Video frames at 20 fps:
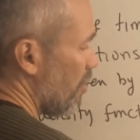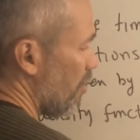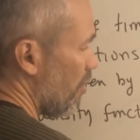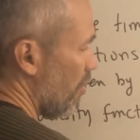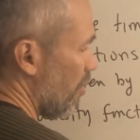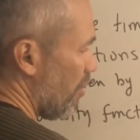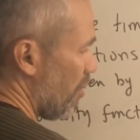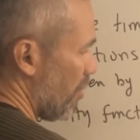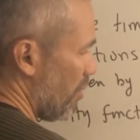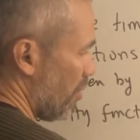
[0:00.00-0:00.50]

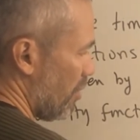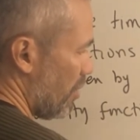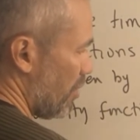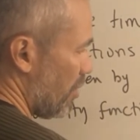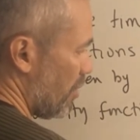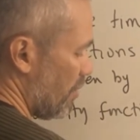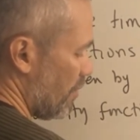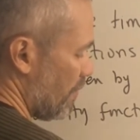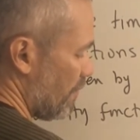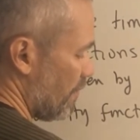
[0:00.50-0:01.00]

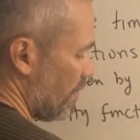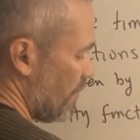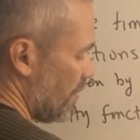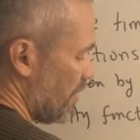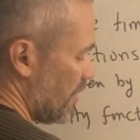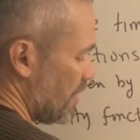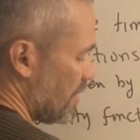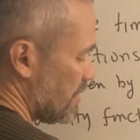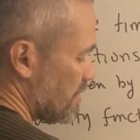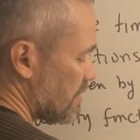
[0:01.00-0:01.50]
of
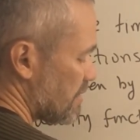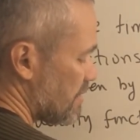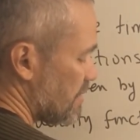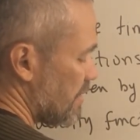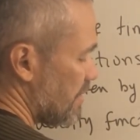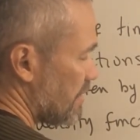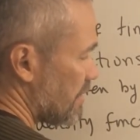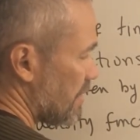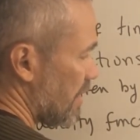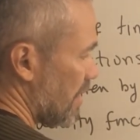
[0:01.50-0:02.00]

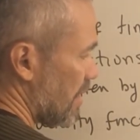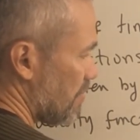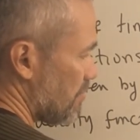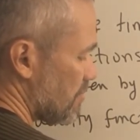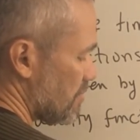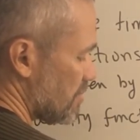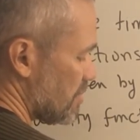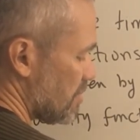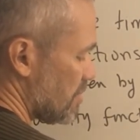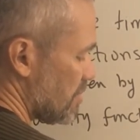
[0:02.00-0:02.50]
c
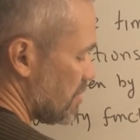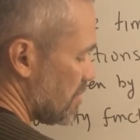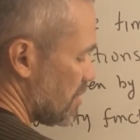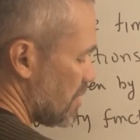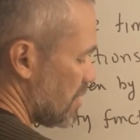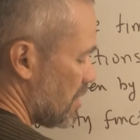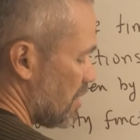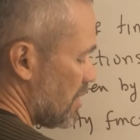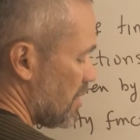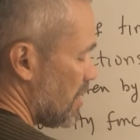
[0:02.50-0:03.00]
times
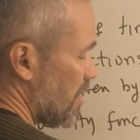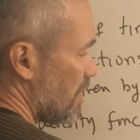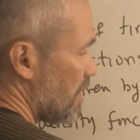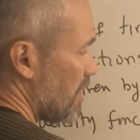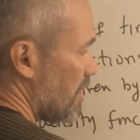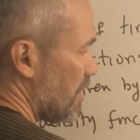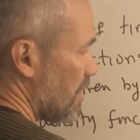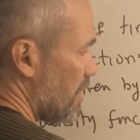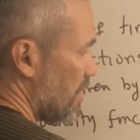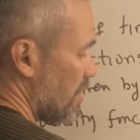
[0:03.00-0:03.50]

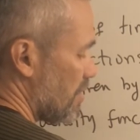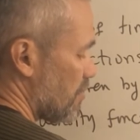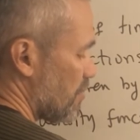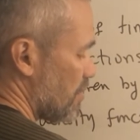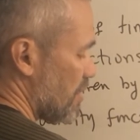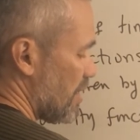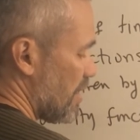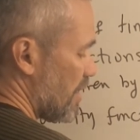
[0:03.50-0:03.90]
e to the